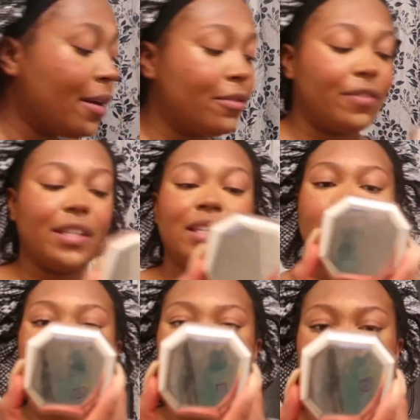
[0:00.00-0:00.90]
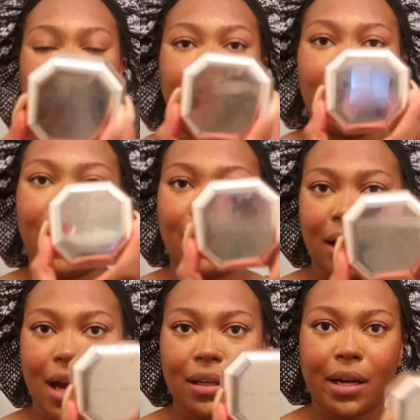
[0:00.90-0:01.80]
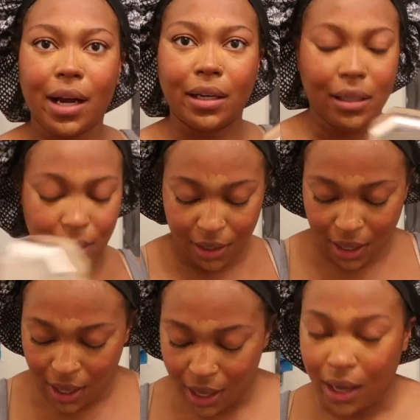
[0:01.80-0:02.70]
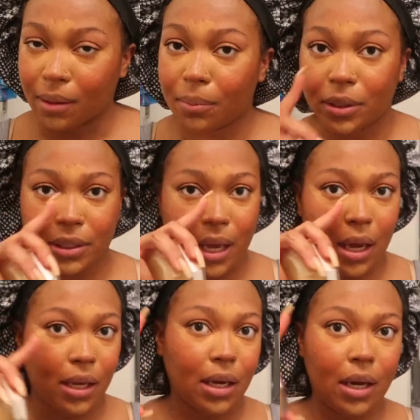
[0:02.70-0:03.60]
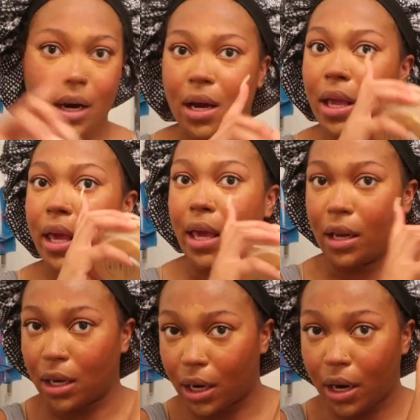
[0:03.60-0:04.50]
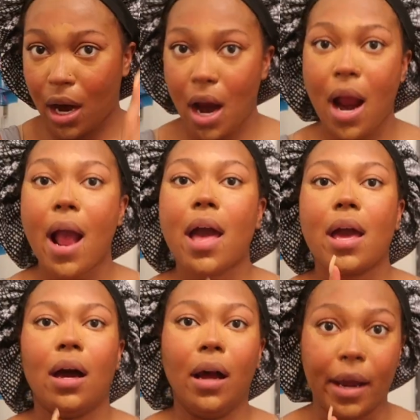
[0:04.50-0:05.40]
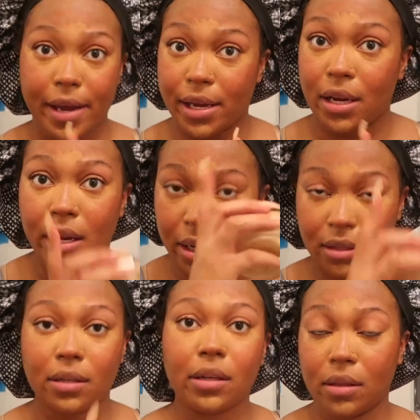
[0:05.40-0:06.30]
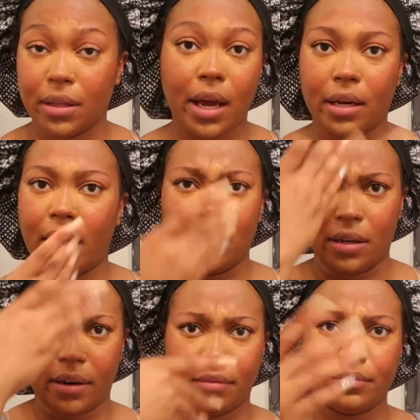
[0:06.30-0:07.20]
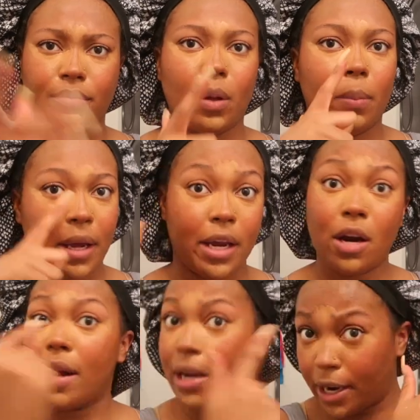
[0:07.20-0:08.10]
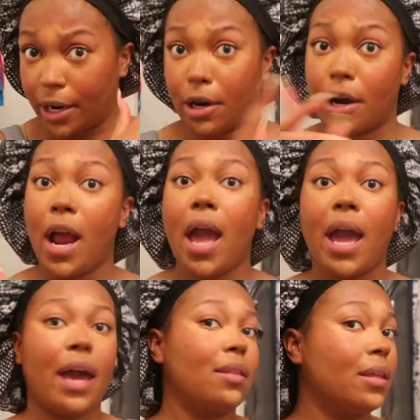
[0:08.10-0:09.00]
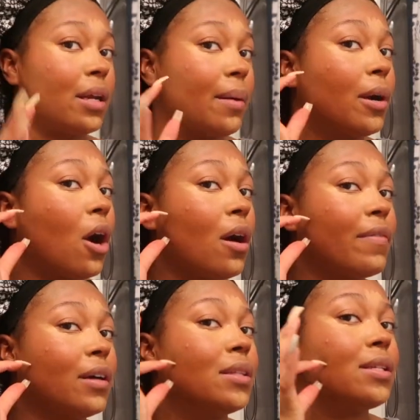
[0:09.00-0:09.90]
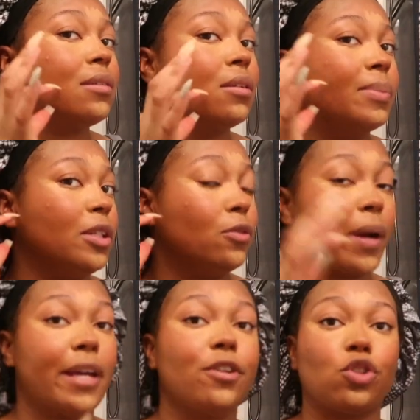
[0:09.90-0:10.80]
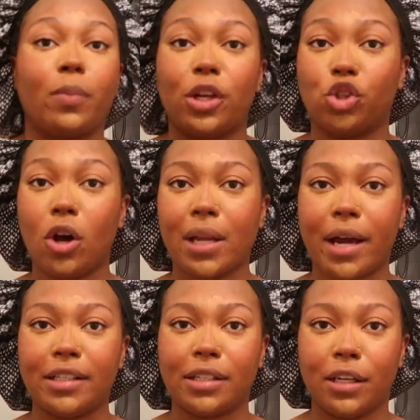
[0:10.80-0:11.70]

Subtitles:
Fenty Beauty in the color Honey. And I'm gonna put that here and here, and not here, but here and here. And then I'm gonna carve out this little piece right here so my jawline is